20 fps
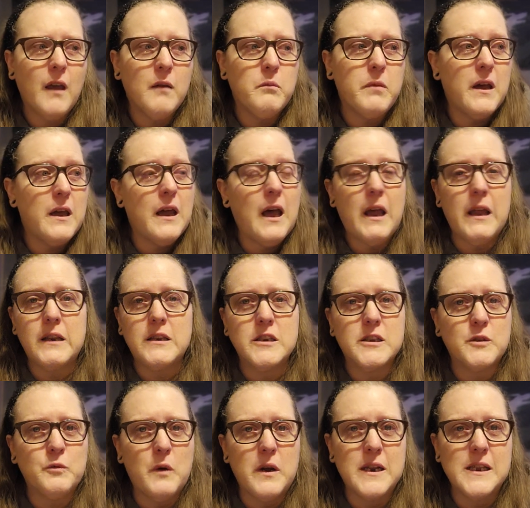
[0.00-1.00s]
But I
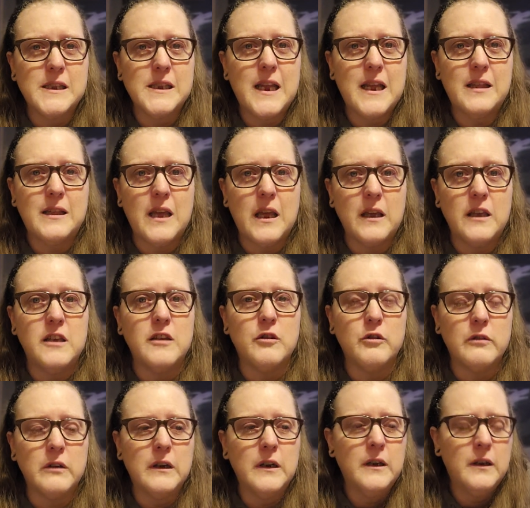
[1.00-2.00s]
just want to say thank
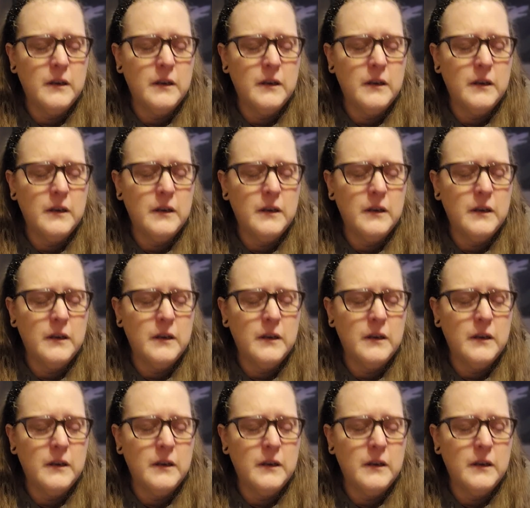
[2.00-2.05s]
you.